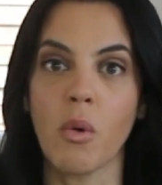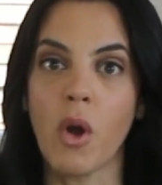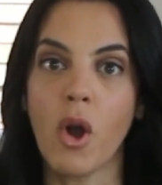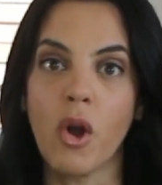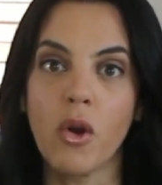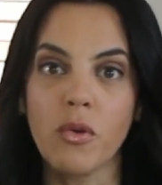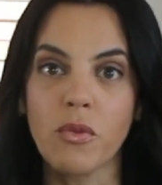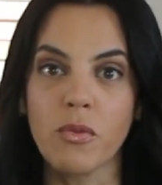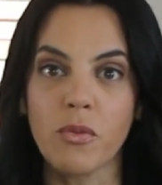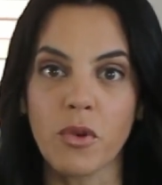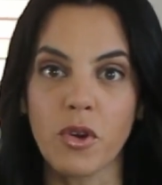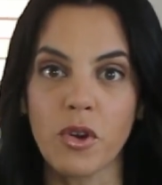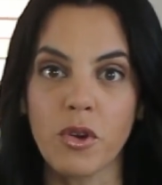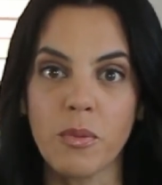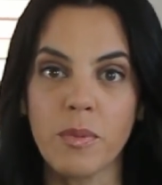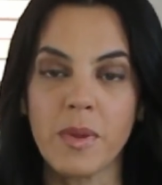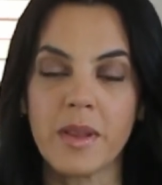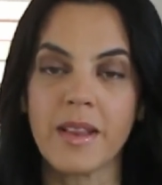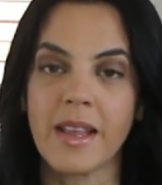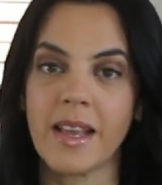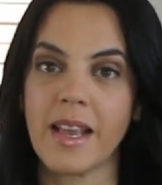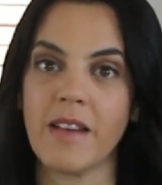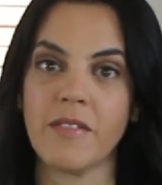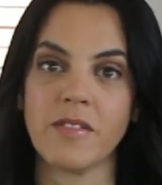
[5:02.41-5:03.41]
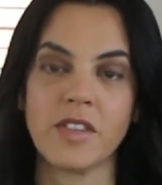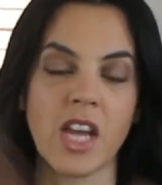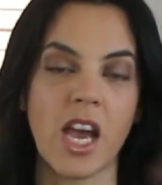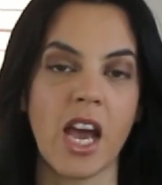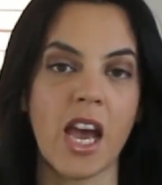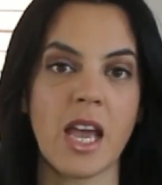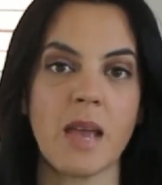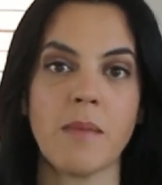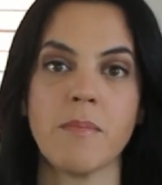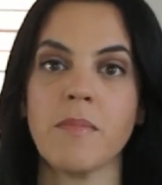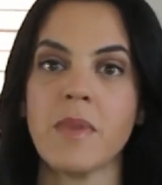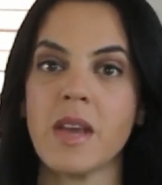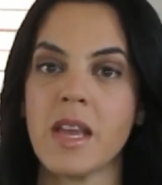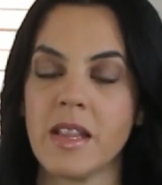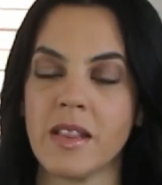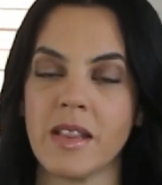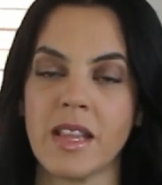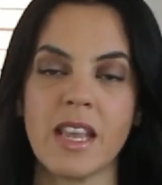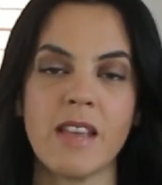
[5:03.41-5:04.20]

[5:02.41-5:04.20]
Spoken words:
own room and they have time in the